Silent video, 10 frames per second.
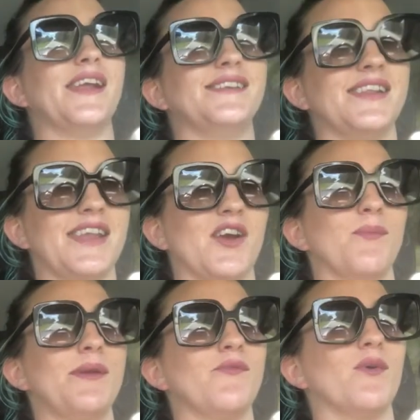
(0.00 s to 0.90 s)
into
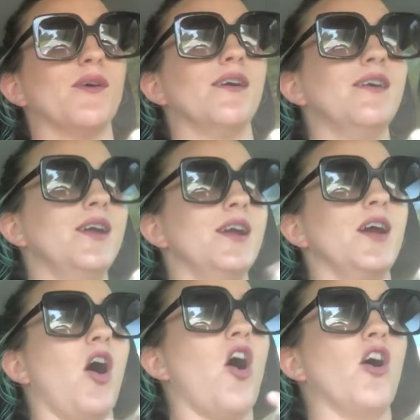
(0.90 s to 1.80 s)
therapy for
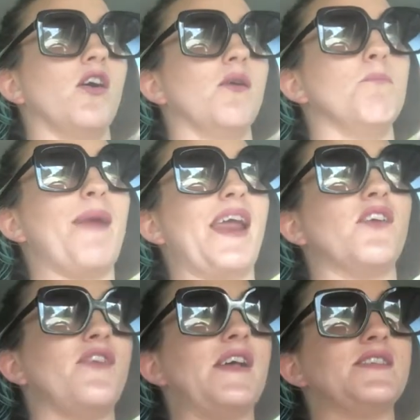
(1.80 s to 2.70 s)
are
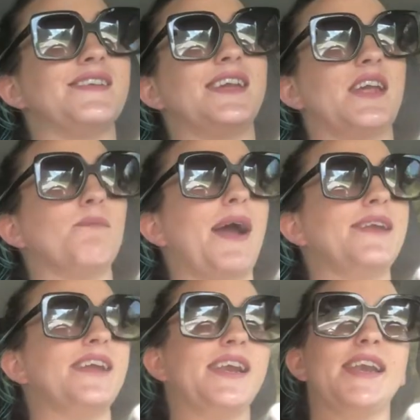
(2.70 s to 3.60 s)
manifesting in my
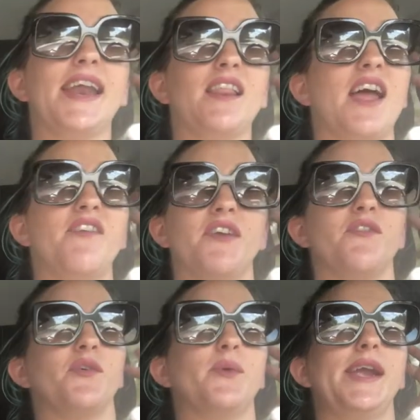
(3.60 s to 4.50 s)
day-to-day life
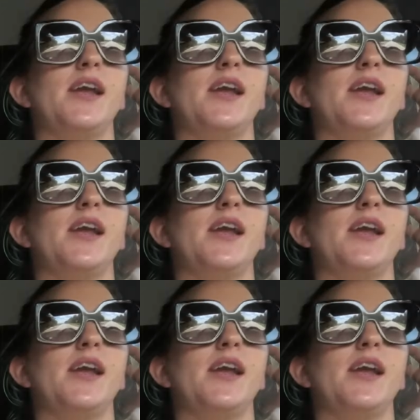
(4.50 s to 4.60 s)
every week.